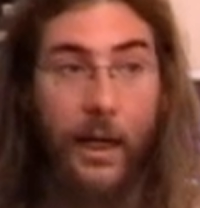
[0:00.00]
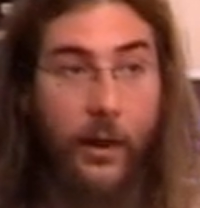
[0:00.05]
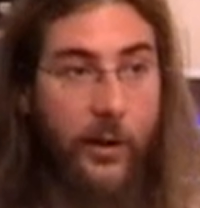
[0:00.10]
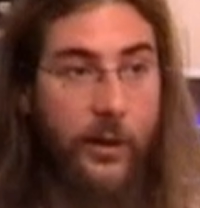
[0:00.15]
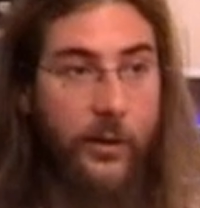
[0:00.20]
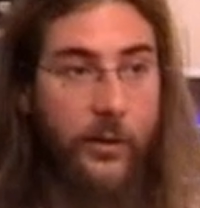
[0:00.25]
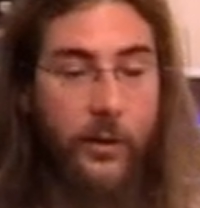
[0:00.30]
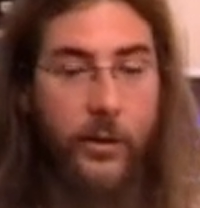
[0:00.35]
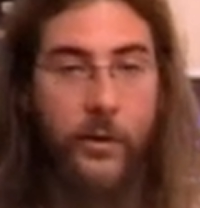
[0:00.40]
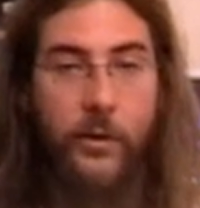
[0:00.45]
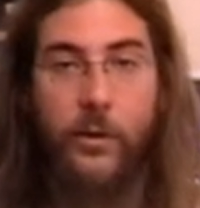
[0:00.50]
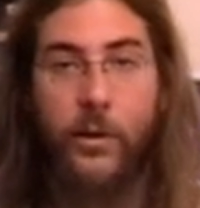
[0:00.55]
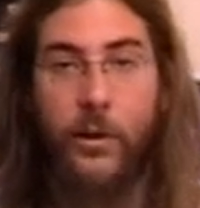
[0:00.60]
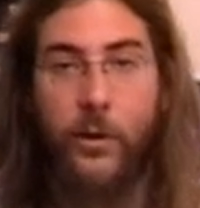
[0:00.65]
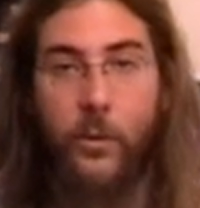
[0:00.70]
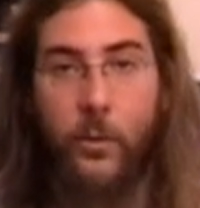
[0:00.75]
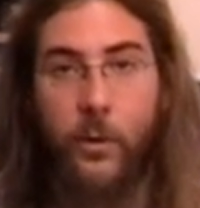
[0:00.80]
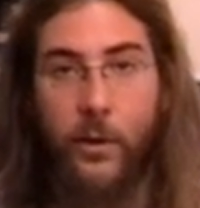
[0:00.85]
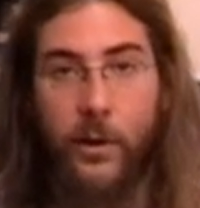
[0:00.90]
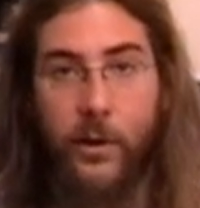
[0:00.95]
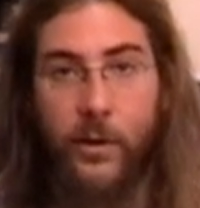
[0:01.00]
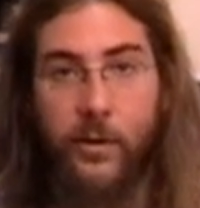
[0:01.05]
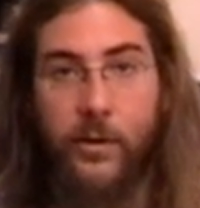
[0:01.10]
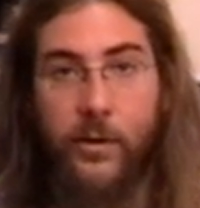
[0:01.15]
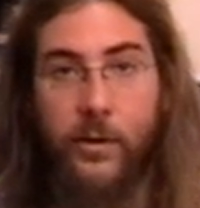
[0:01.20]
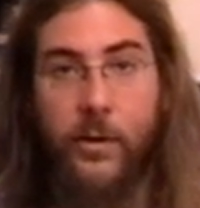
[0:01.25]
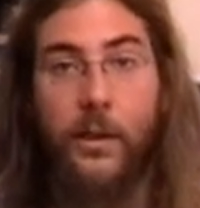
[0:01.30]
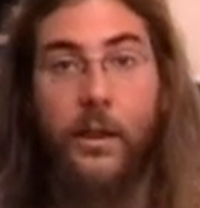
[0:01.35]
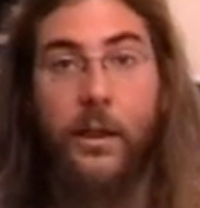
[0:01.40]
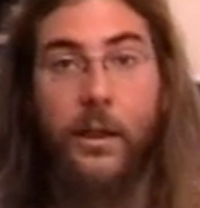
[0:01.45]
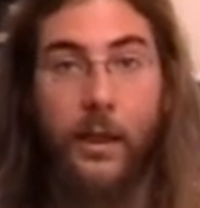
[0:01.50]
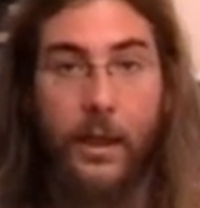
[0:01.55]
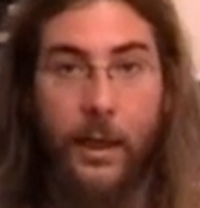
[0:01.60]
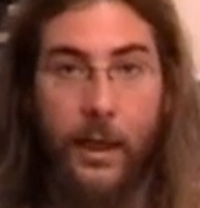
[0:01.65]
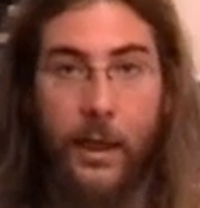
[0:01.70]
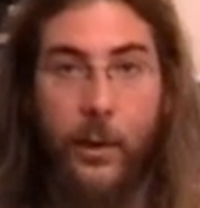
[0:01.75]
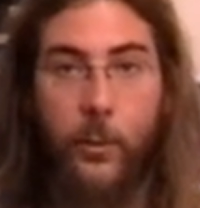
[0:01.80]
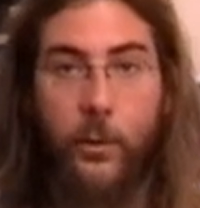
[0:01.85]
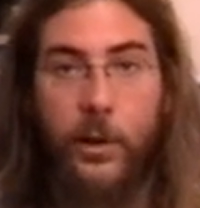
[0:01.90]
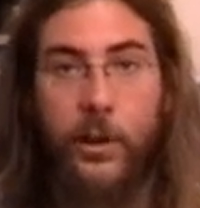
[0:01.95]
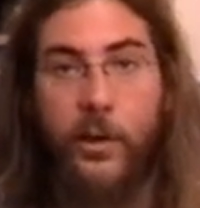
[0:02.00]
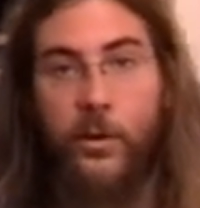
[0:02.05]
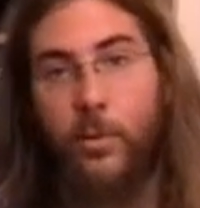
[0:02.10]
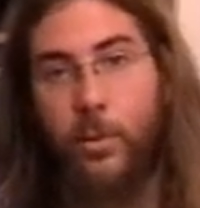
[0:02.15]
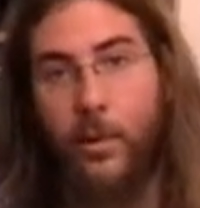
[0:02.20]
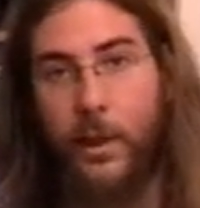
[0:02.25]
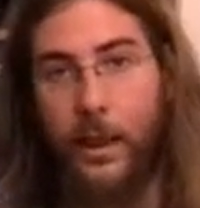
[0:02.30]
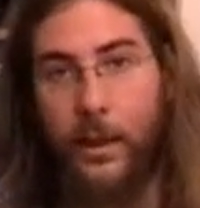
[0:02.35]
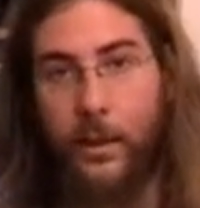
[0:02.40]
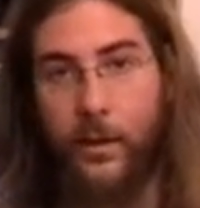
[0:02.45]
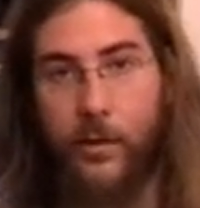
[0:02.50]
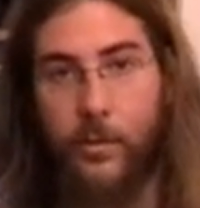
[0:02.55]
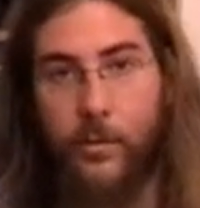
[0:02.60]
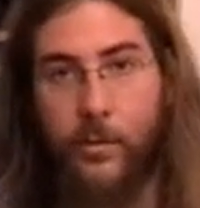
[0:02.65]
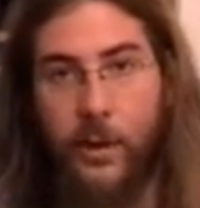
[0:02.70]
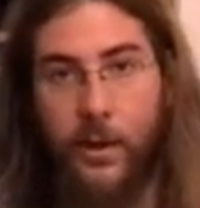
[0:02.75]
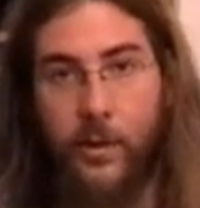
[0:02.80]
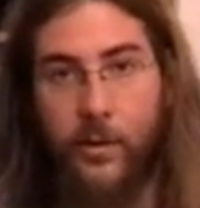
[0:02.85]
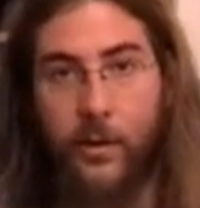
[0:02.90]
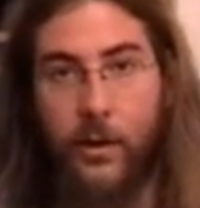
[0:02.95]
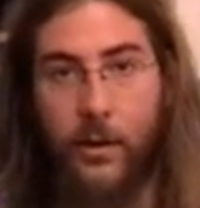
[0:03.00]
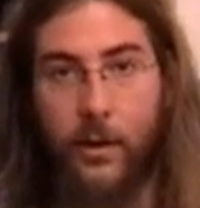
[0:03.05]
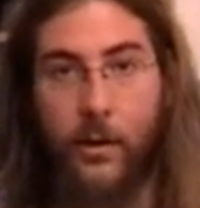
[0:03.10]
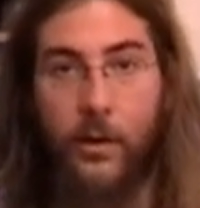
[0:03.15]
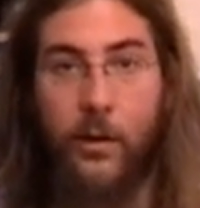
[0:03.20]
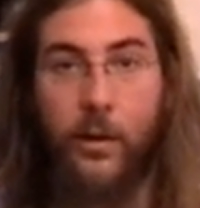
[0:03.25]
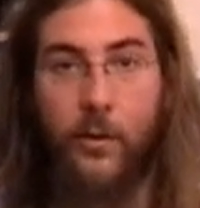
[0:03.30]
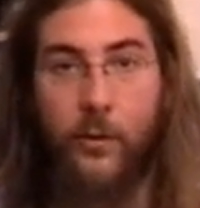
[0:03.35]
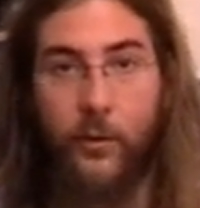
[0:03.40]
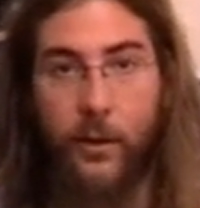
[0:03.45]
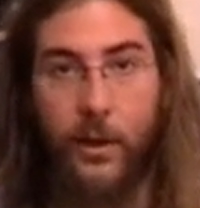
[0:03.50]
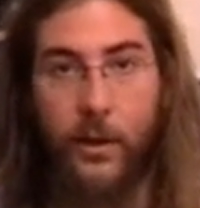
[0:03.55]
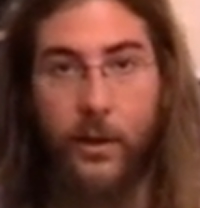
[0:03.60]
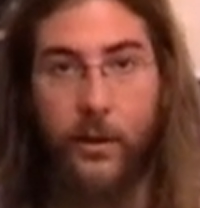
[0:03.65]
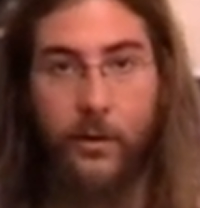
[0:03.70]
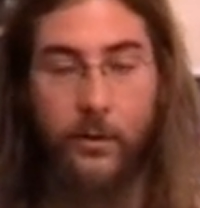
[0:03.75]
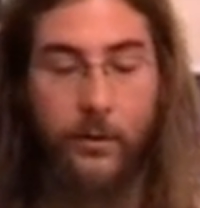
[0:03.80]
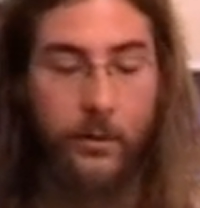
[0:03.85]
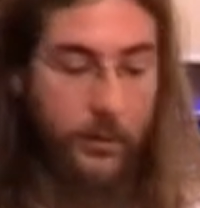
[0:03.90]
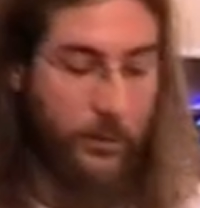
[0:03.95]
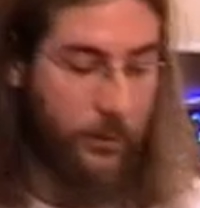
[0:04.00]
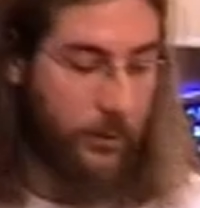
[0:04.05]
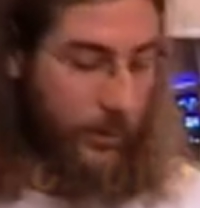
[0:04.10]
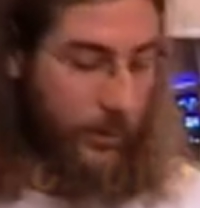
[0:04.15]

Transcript: How a noise gate works, I will explain in the mixing video.